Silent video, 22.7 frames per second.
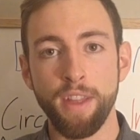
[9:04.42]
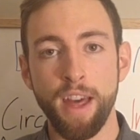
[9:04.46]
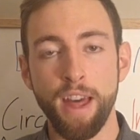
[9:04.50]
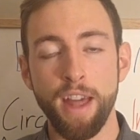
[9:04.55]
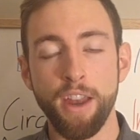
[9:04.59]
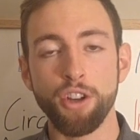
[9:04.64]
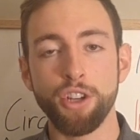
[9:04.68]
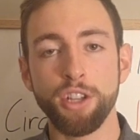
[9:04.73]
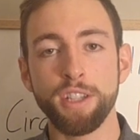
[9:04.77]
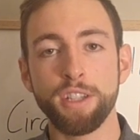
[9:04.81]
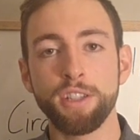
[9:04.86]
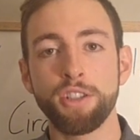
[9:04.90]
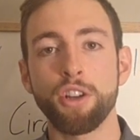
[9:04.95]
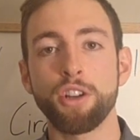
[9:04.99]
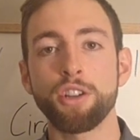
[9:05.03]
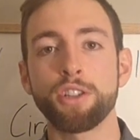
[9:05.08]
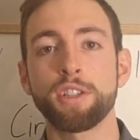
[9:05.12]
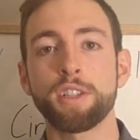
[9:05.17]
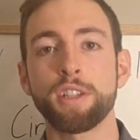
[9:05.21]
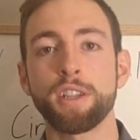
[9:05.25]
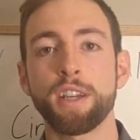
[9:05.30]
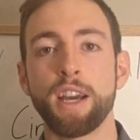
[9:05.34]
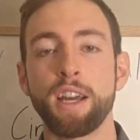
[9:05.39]
that energy
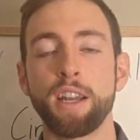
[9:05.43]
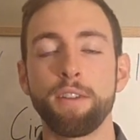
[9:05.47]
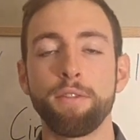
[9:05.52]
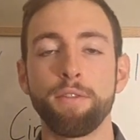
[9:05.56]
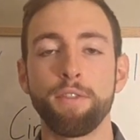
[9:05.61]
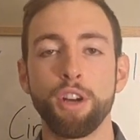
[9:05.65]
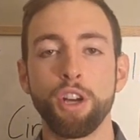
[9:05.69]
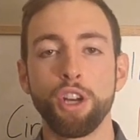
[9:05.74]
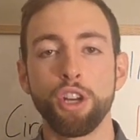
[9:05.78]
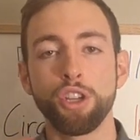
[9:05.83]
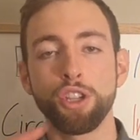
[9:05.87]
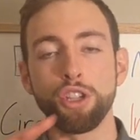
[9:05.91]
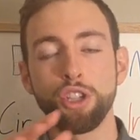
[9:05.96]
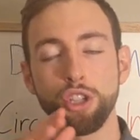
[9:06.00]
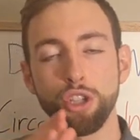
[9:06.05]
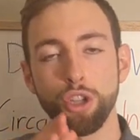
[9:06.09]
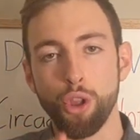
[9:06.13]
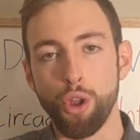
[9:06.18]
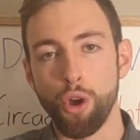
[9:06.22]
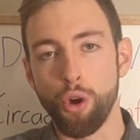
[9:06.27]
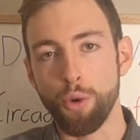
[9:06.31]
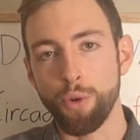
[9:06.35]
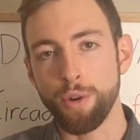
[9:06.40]
starts to kind of
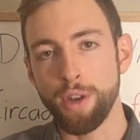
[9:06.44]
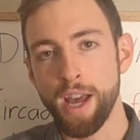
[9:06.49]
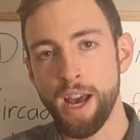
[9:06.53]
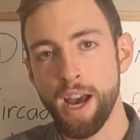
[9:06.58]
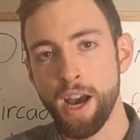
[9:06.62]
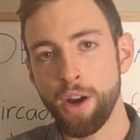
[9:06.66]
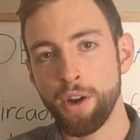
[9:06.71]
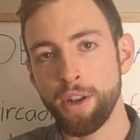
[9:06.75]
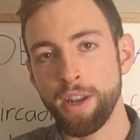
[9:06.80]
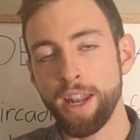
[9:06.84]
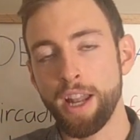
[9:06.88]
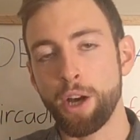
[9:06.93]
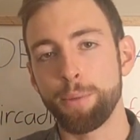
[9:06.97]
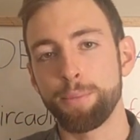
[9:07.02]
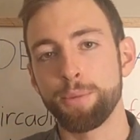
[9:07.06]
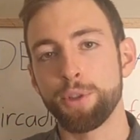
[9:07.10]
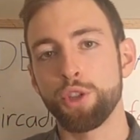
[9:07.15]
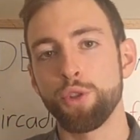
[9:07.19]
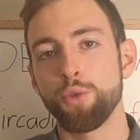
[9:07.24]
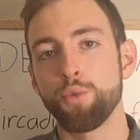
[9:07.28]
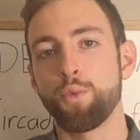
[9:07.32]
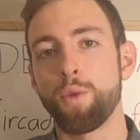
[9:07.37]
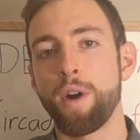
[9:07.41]
slow down. It
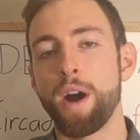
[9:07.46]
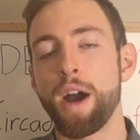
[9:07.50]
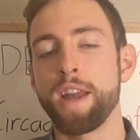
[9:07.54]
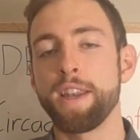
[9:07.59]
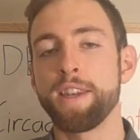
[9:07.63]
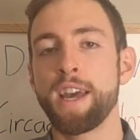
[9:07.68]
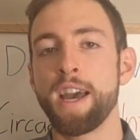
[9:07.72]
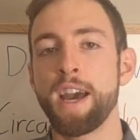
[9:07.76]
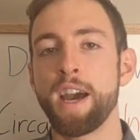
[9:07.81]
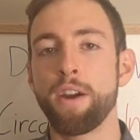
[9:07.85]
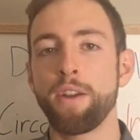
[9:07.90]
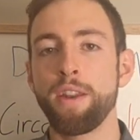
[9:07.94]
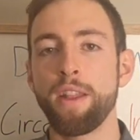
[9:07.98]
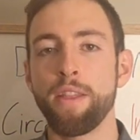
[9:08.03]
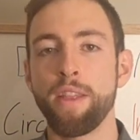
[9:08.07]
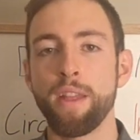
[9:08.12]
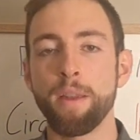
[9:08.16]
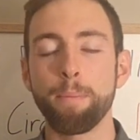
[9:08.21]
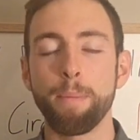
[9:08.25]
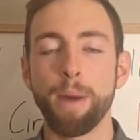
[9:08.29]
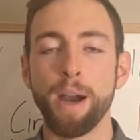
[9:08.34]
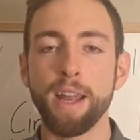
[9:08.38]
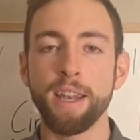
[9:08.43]
helps you wind down. And
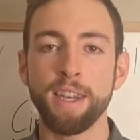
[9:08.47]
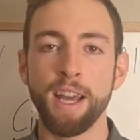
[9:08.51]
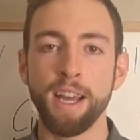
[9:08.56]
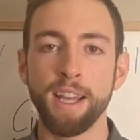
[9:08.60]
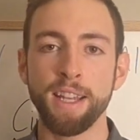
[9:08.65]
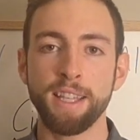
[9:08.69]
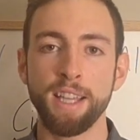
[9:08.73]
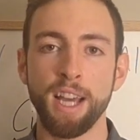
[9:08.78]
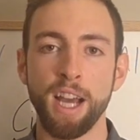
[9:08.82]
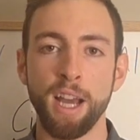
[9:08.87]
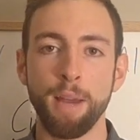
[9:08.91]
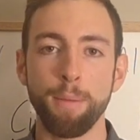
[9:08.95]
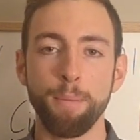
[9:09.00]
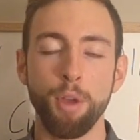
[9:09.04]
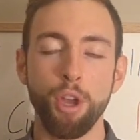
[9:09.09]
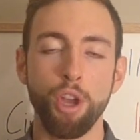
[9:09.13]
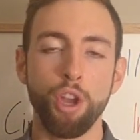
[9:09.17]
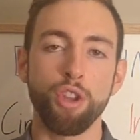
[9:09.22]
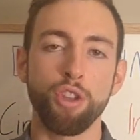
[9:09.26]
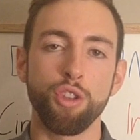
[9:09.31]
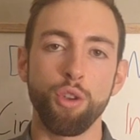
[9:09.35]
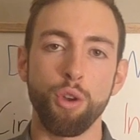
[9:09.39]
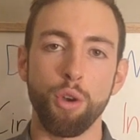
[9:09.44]
then by nighttime,
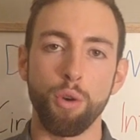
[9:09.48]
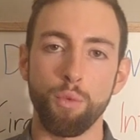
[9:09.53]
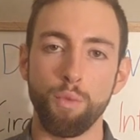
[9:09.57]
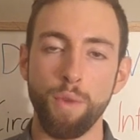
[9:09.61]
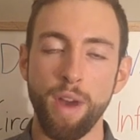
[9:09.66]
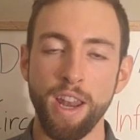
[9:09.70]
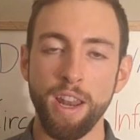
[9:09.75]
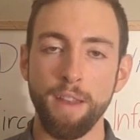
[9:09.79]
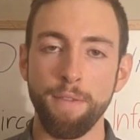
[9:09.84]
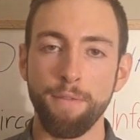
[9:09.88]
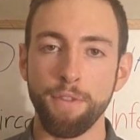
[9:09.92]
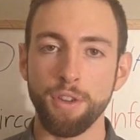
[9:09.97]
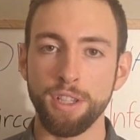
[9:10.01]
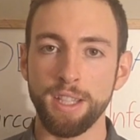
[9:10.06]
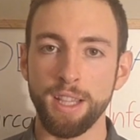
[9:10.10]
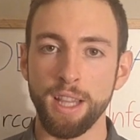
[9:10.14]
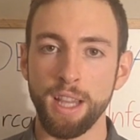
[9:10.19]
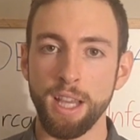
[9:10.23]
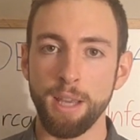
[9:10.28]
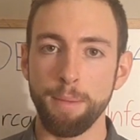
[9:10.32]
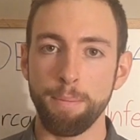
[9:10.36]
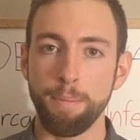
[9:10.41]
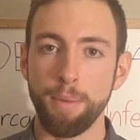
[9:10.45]
you're ready for
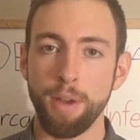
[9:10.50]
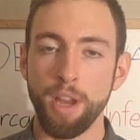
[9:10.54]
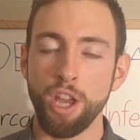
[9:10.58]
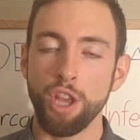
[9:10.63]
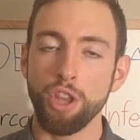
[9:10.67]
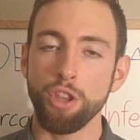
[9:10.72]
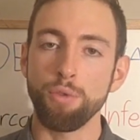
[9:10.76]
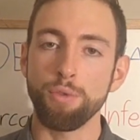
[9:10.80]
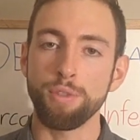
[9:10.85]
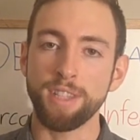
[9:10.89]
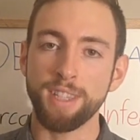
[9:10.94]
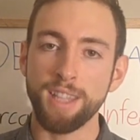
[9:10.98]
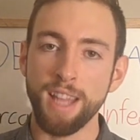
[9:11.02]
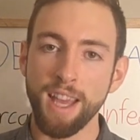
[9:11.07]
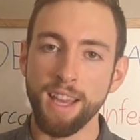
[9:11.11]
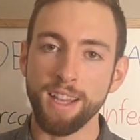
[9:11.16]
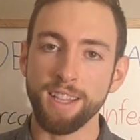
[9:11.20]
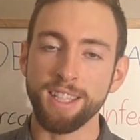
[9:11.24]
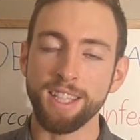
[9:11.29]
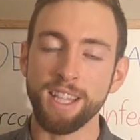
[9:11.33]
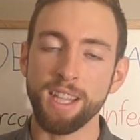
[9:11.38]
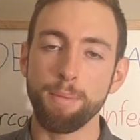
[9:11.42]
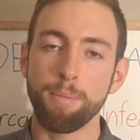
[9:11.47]
sleep. You stay
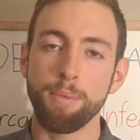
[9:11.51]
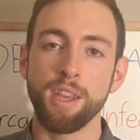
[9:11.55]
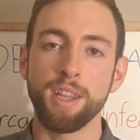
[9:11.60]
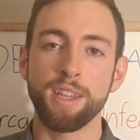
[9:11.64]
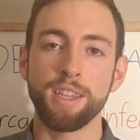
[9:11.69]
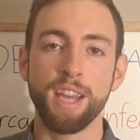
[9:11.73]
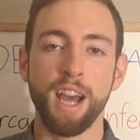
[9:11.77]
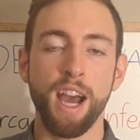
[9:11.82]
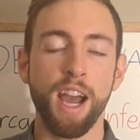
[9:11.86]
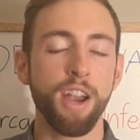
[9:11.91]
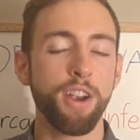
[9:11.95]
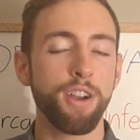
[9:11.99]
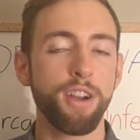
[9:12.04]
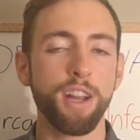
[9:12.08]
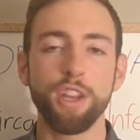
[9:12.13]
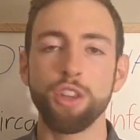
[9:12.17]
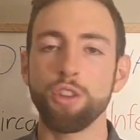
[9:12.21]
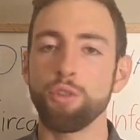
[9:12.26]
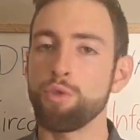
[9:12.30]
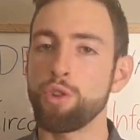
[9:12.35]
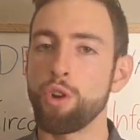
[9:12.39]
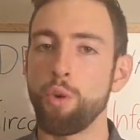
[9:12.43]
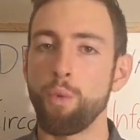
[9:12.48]
asleep the entire night.
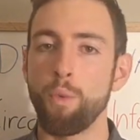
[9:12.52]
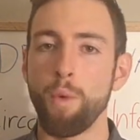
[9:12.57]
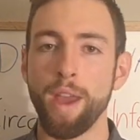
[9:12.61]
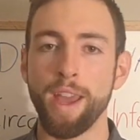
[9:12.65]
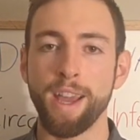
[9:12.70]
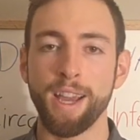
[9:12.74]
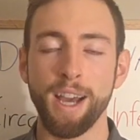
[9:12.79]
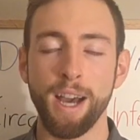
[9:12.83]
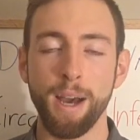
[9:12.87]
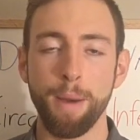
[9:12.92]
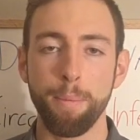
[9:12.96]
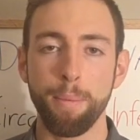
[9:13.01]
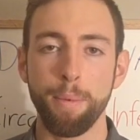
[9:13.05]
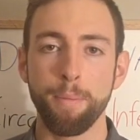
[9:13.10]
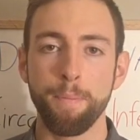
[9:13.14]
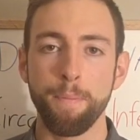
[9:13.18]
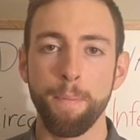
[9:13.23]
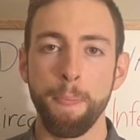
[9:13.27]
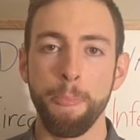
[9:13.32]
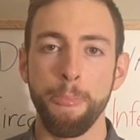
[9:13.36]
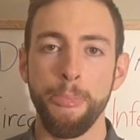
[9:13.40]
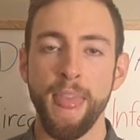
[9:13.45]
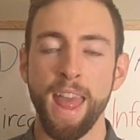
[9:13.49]
You don't wake
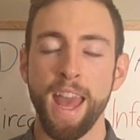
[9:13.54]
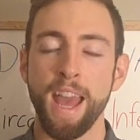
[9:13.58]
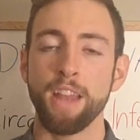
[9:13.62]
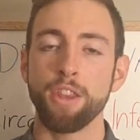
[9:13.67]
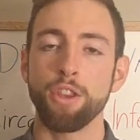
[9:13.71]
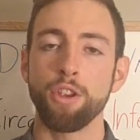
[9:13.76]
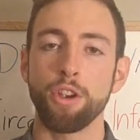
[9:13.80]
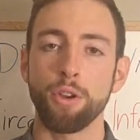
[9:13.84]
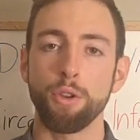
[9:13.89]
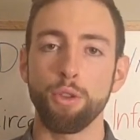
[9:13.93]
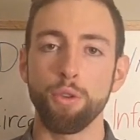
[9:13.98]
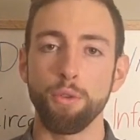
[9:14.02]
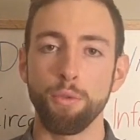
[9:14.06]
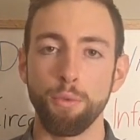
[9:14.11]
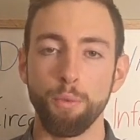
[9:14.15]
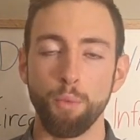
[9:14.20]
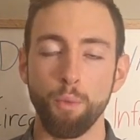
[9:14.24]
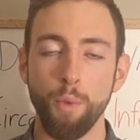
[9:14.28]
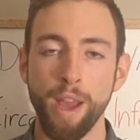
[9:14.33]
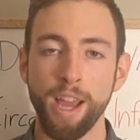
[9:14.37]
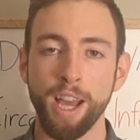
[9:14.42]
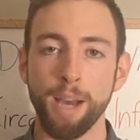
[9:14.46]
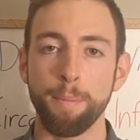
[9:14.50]
up. You
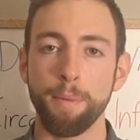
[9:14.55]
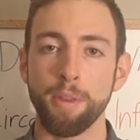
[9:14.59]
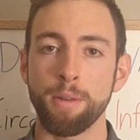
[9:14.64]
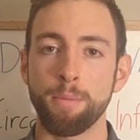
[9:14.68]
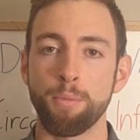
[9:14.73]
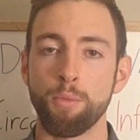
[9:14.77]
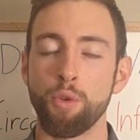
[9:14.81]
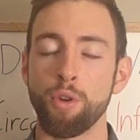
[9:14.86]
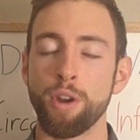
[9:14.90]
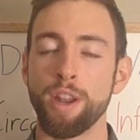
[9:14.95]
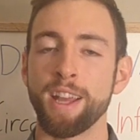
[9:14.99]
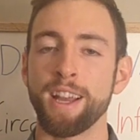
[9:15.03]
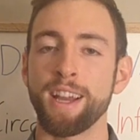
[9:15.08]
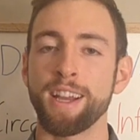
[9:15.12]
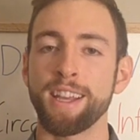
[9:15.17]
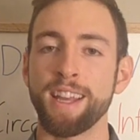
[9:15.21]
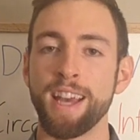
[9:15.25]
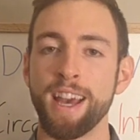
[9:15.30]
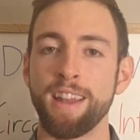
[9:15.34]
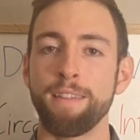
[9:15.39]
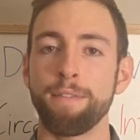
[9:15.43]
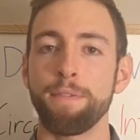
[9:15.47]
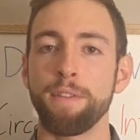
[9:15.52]
wake up in the morning,
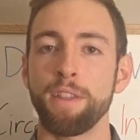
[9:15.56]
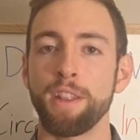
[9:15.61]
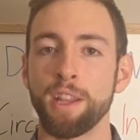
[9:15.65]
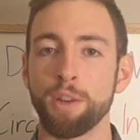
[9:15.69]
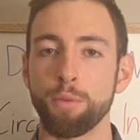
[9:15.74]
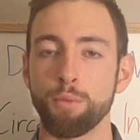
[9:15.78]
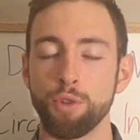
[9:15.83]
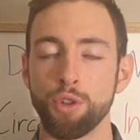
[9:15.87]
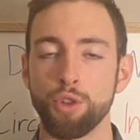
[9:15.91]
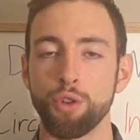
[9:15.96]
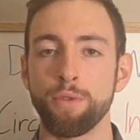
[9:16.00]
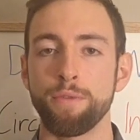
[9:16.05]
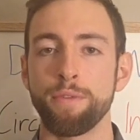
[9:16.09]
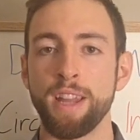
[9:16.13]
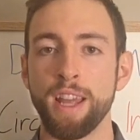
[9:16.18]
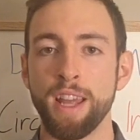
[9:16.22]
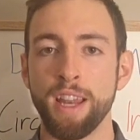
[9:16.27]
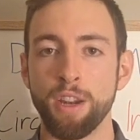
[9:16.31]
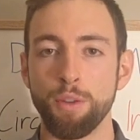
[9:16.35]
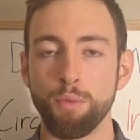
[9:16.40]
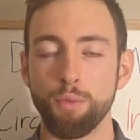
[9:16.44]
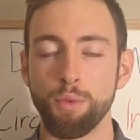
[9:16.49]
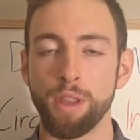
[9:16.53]
again, feeling
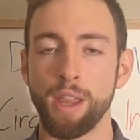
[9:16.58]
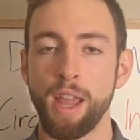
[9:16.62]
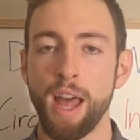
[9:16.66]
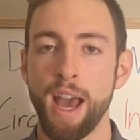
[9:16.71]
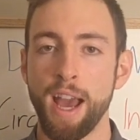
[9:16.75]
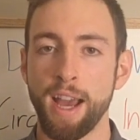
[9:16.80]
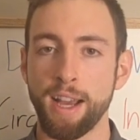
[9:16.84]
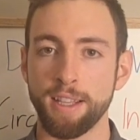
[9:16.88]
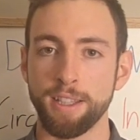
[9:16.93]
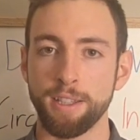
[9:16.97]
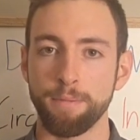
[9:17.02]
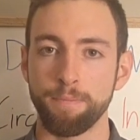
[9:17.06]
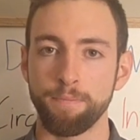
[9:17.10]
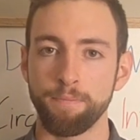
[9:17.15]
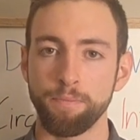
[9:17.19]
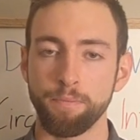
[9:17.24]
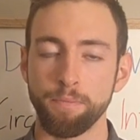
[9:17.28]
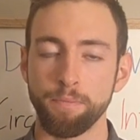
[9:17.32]
rejuvenated, relaxed.